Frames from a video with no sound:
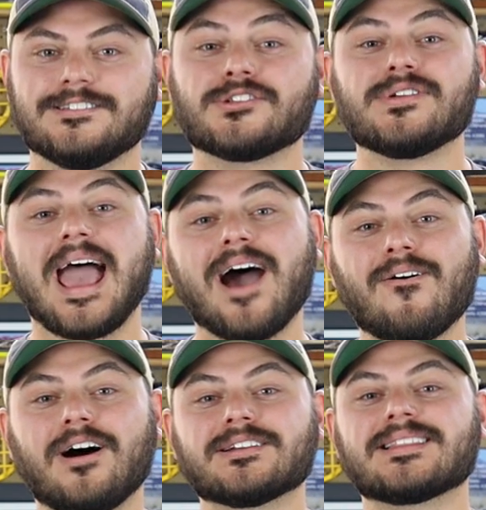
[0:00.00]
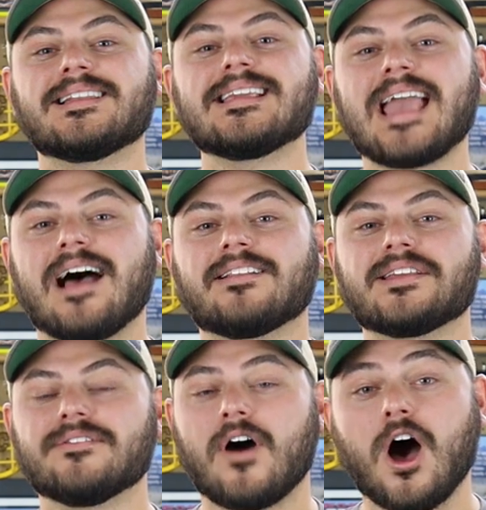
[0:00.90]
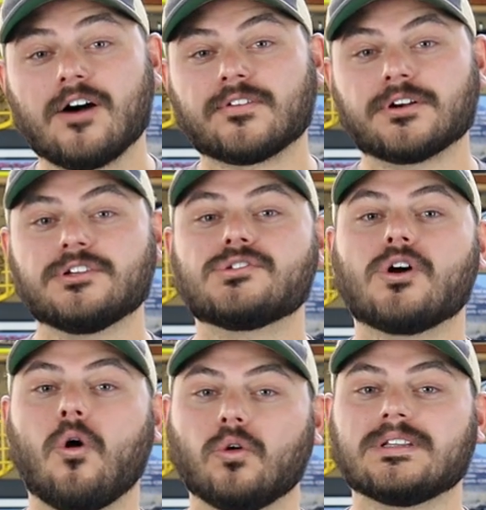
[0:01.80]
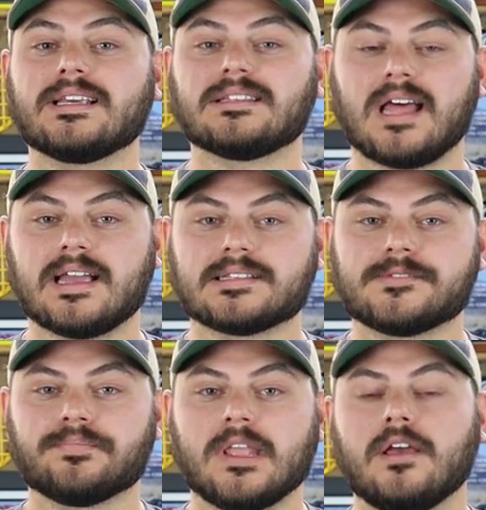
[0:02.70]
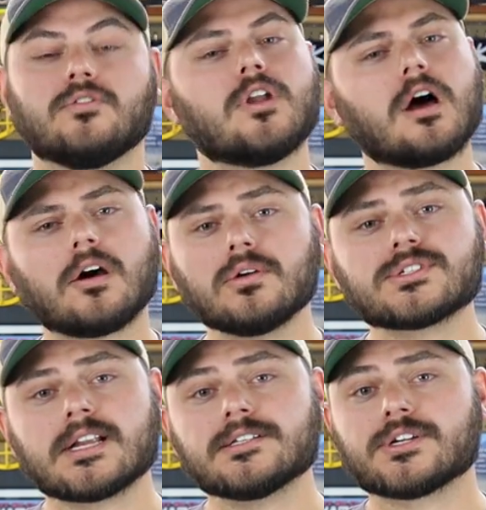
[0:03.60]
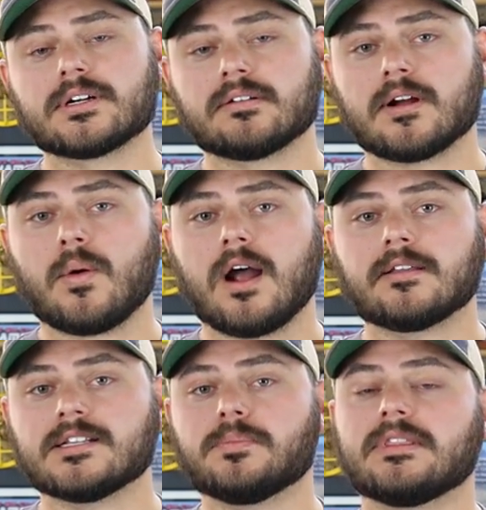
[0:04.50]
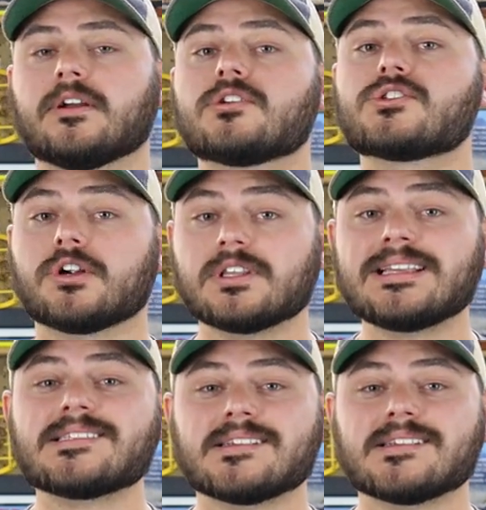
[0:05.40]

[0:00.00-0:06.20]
So now onto the legality of off-road use only lights. Not all states are gonna require this, but there are certainly